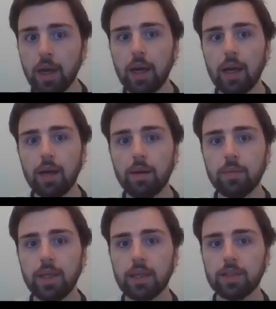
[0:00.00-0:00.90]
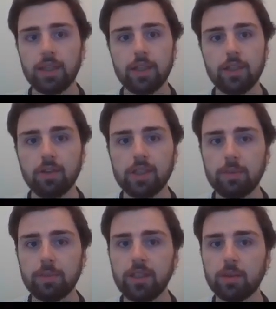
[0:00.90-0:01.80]
Yeah, so you can do obviously
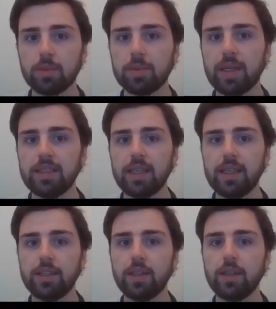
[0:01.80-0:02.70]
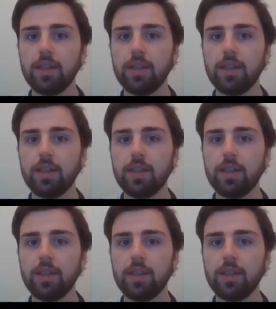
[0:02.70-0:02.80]
manual optimization.